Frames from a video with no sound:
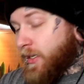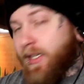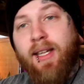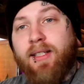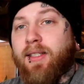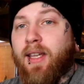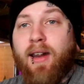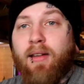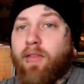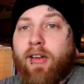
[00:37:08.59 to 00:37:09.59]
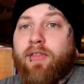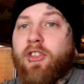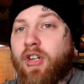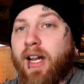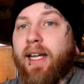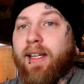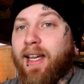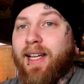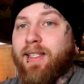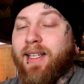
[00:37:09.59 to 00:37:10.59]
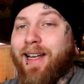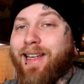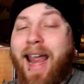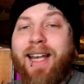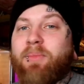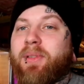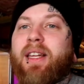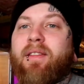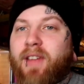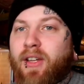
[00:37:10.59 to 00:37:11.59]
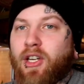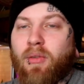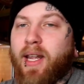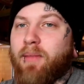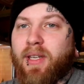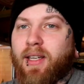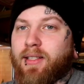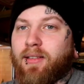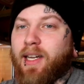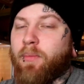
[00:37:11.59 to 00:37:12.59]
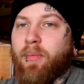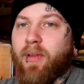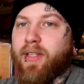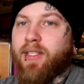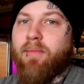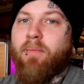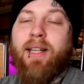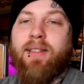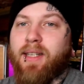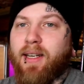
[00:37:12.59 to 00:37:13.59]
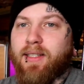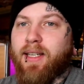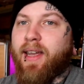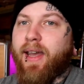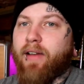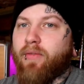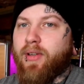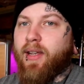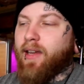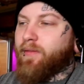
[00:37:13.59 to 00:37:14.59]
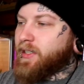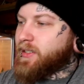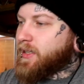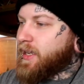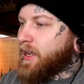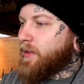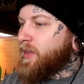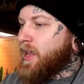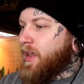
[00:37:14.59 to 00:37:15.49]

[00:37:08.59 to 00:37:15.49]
I can't stand it. Never even tried. It has like a 90% failure rate because a lot of people have the same mindset as I have when you have this thing.